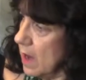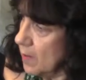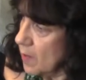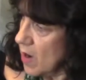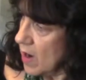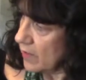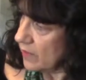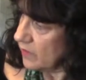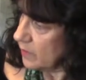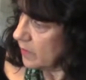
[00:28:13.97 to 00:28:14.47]

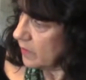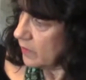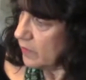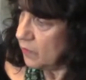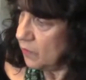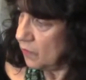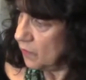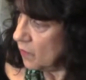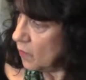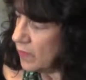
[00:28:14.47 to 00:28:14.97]
approximately
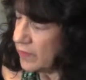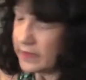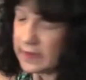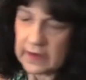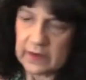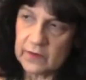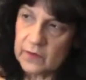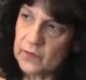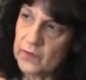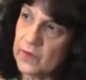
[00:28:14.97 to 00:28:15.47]

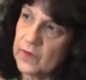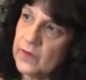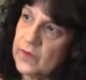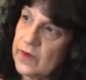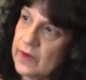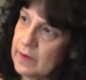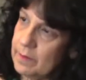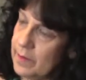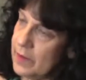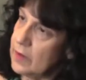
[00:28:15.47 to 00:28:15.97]
14 to
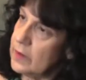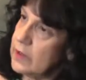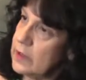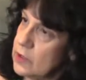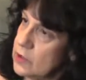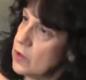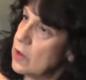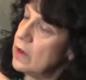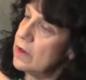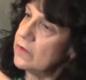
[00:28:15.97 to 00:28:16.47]
15
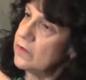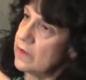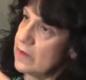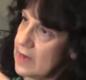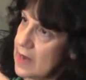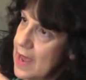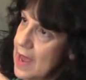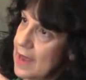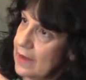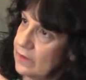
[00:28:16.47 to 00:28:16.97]
million dogs and
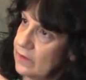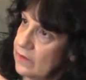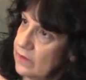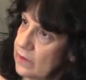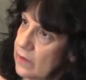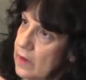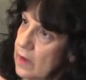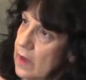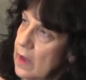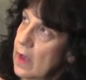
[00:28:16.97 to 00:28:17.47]
cats